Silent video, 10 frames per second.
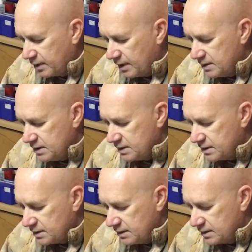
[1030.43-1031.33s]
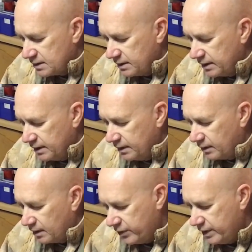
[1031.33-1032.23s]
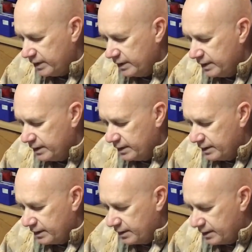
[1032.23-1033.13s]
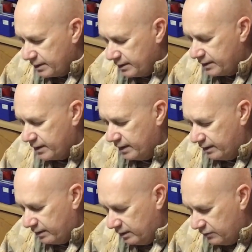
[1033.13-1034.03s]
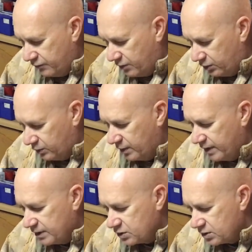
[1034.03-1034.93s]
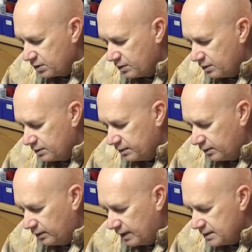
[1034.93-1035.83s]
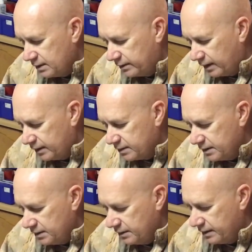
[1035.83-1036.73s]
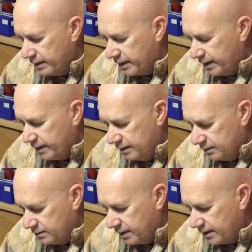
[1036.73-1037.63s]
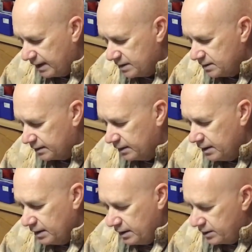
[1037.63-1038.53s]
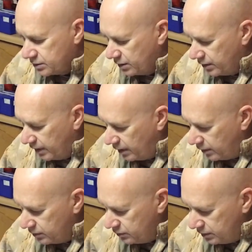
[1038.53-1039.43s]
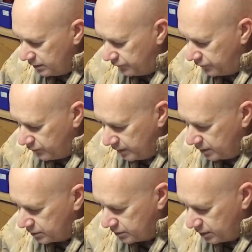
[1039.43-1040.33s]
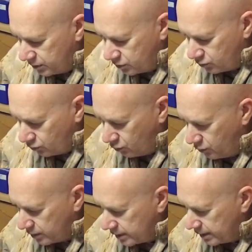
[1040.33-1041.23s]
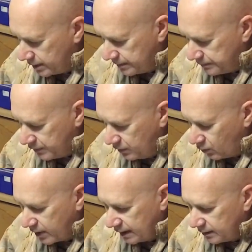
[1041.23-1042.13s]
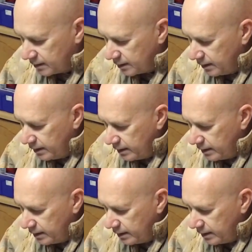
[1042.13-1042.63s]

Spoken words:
case is sitting in nice and tight there. Okay, and there you've got one that's nice and tight, and that's it. So now if you insert your cutter,